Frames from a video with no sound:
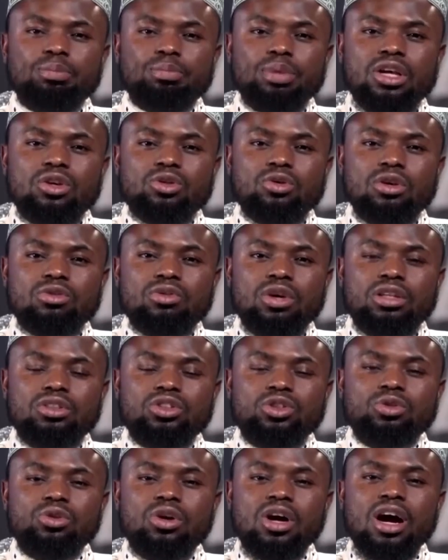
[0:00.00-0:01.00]
to pay your
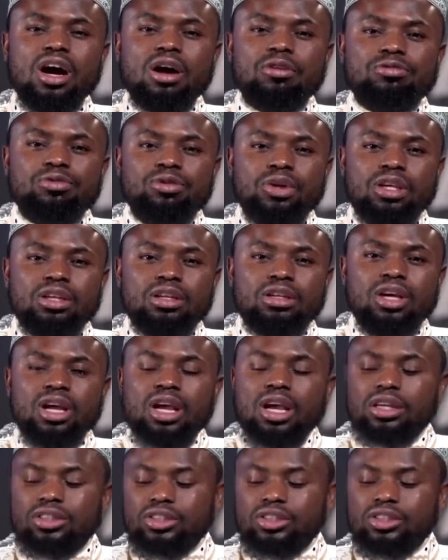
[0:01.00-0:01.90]
rent? You are afraid.